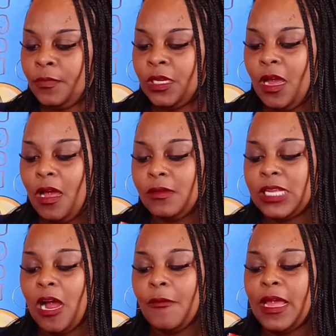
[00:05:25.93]
I'm
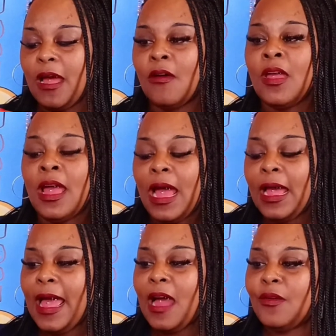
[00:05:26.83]
sorry, y'all. How
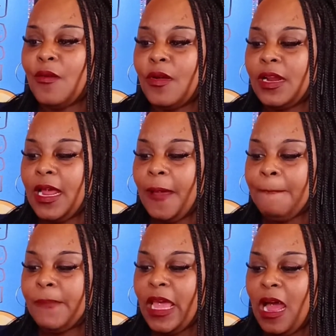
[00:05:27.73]
y'all doing today?
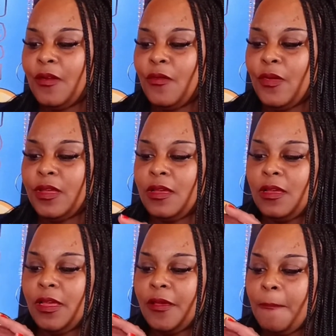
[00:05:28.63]
Y'all doing good?